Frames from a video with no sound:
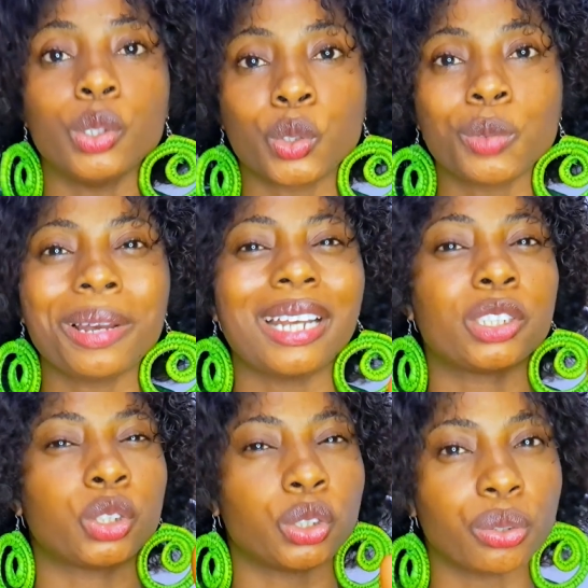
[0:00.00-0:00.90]
YouTube
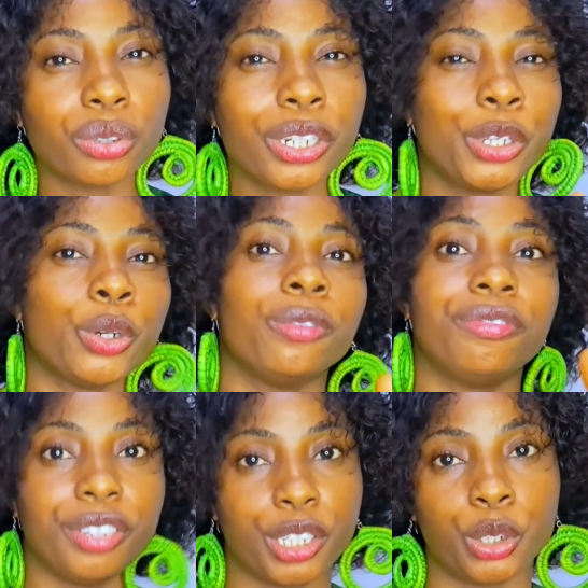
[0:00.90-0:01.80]
has shown your
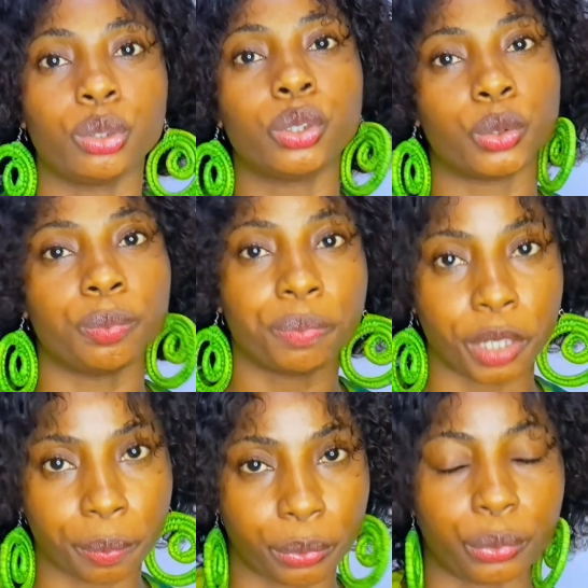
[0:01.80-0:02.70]
video to
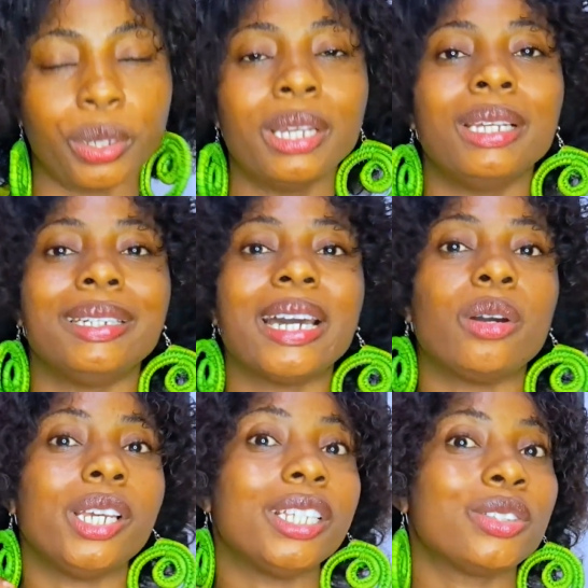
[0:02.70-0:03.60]
people.
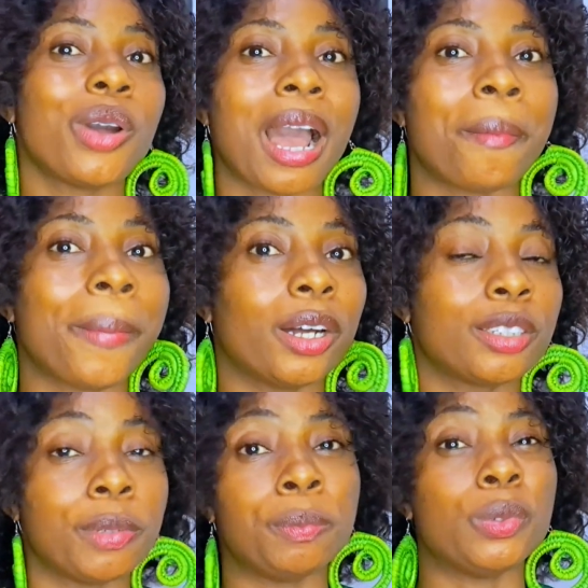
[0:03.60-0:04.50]
Now, it's not
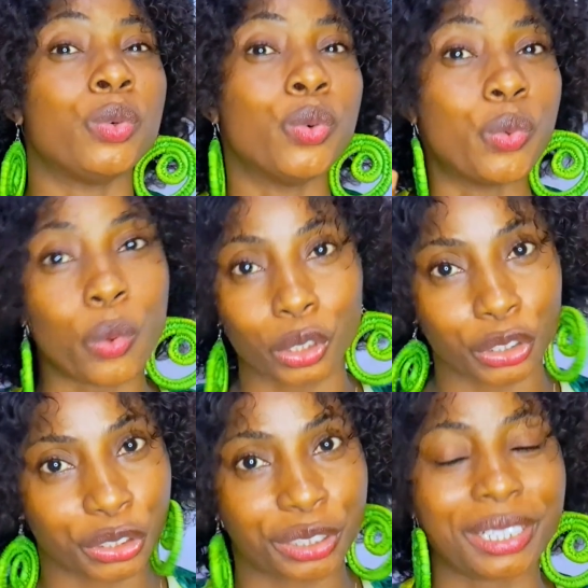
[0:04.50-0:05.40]
about people who
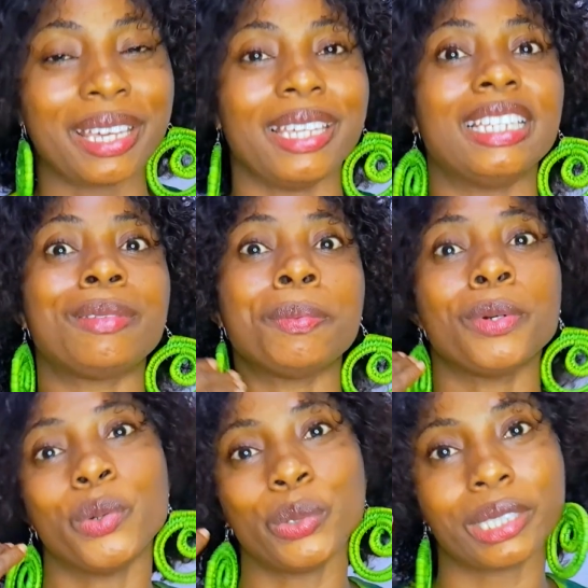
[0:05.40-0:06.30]
watch. It's
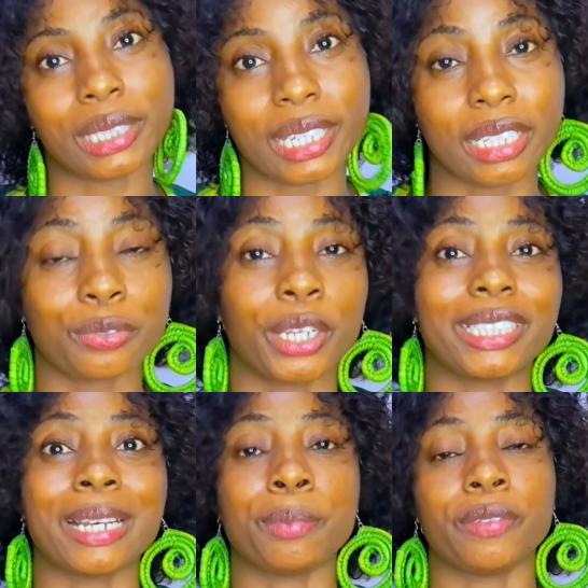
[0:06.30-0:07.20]
people who see it. For
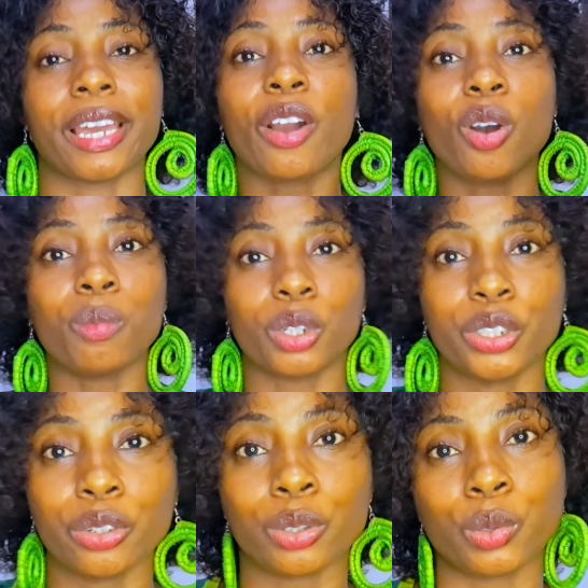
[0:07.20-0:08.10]
example, if I come
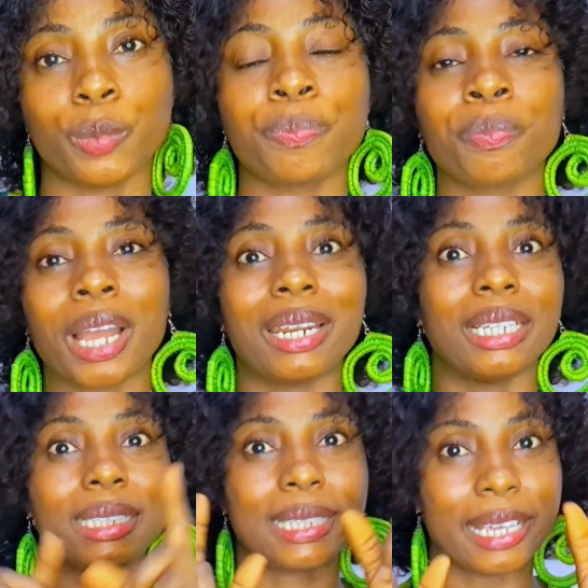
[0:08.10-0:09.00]
on YouTube and
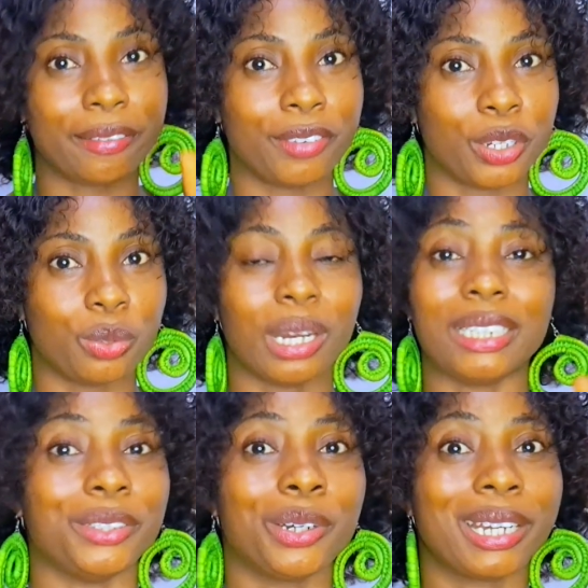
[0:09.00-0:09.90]
I see a video,
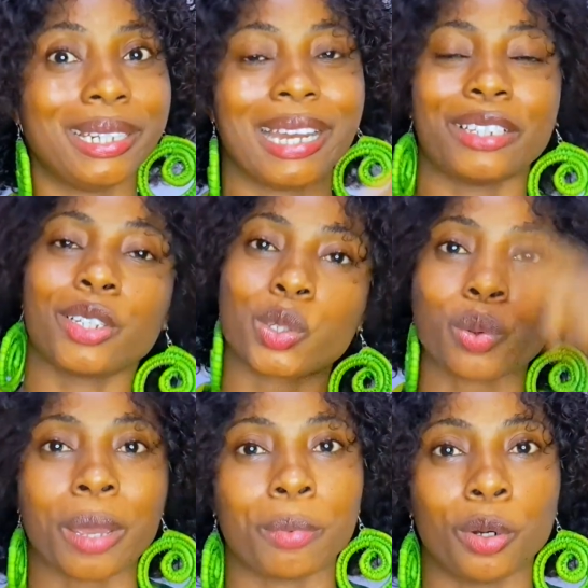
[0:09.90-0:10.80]
I did not click, I just
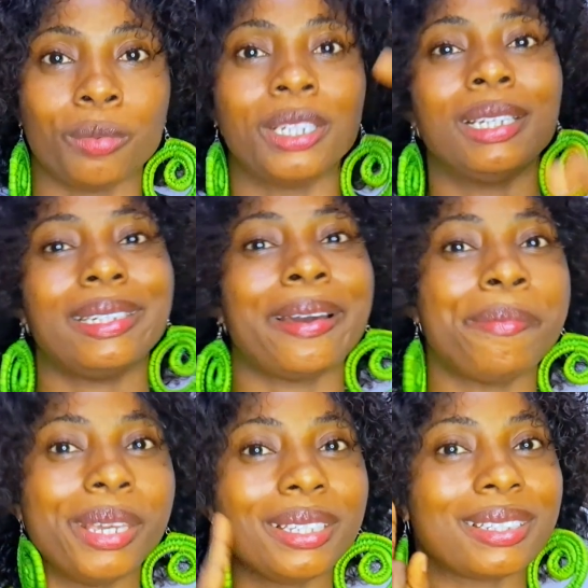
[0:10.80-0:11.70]
swipe up. That
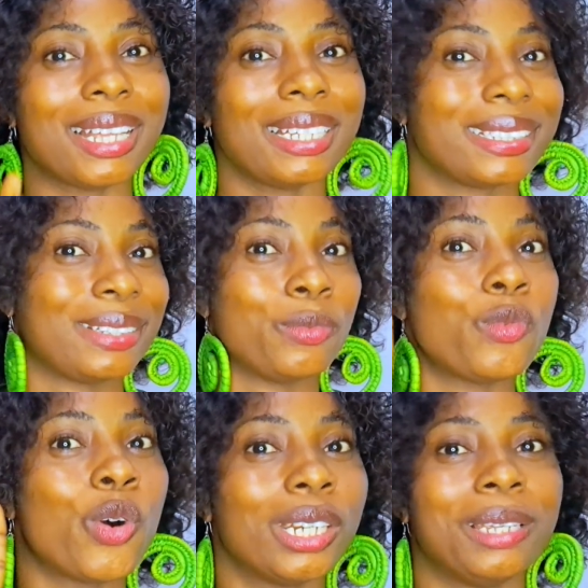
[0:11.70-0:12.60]
means that's
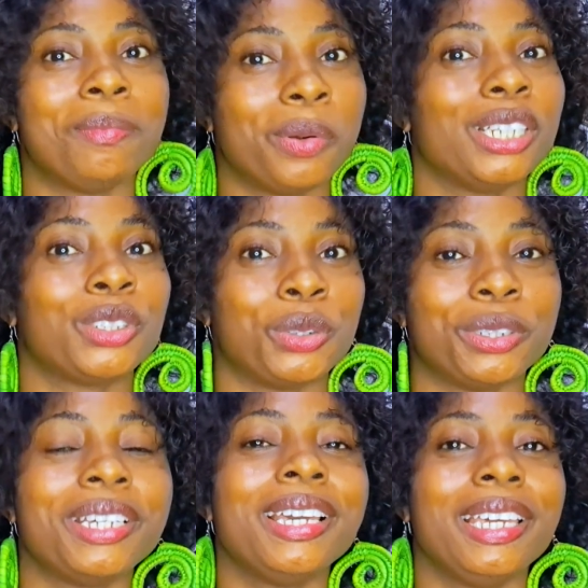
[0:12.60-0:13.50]
1
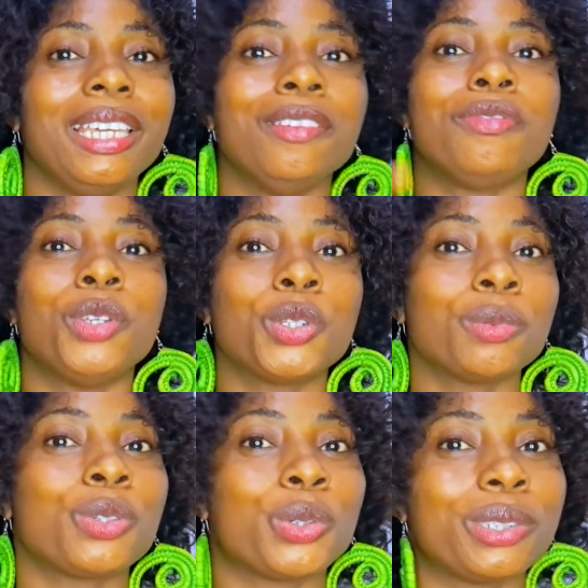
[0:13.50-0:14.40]
impression. If
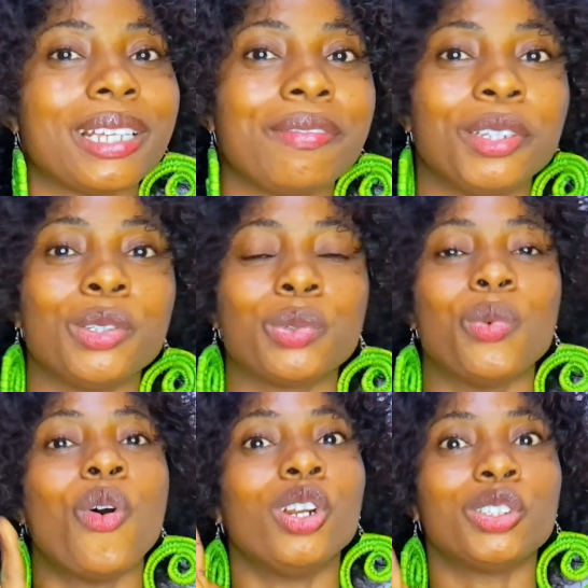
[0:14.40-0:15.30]
YouTube shows that video to
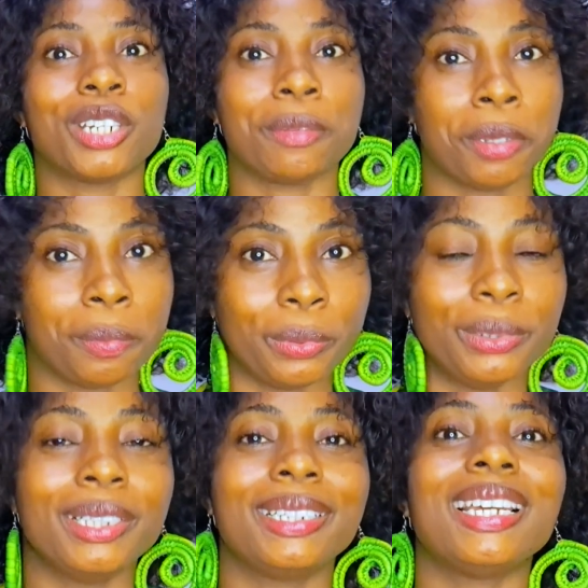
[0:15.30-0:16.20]
100
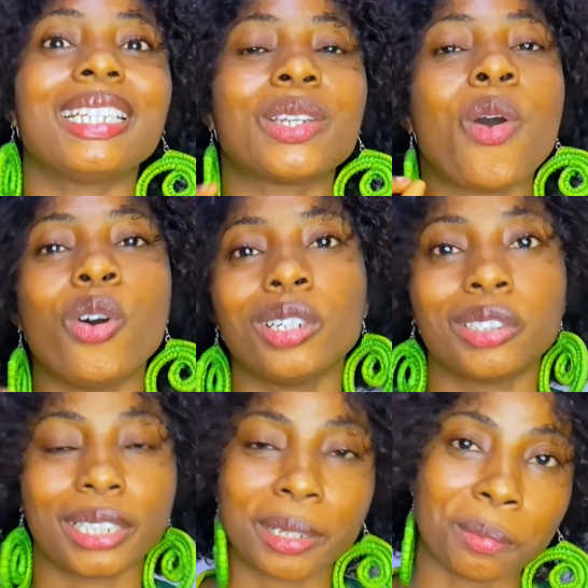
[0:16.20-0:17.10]
people, that's
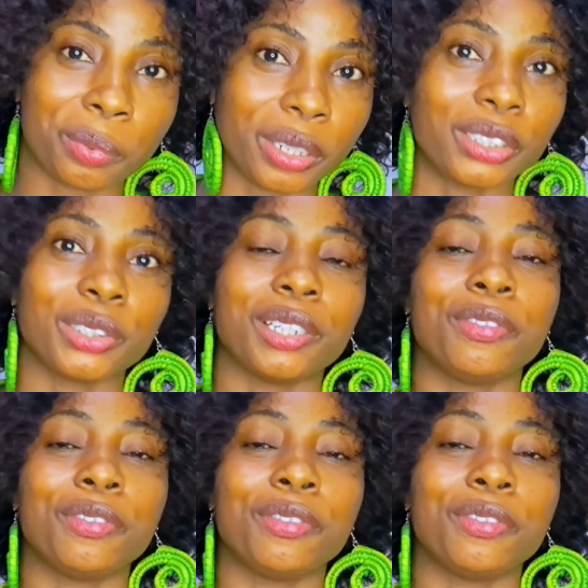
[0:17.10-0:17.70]
100 impression.